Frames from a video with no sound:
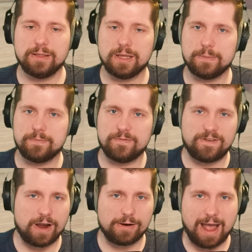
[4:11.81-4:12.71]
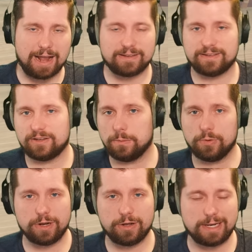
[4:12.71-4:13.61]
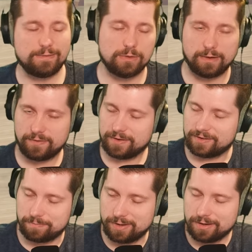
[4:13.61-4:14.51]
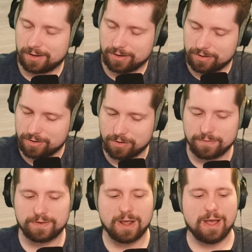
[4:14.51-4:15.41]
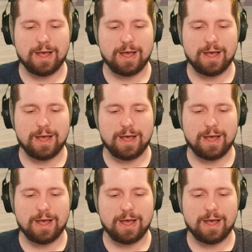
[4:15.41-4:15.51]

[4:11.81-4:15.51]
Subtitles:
The fire axe is still pretty good, even though if it's been nerfed,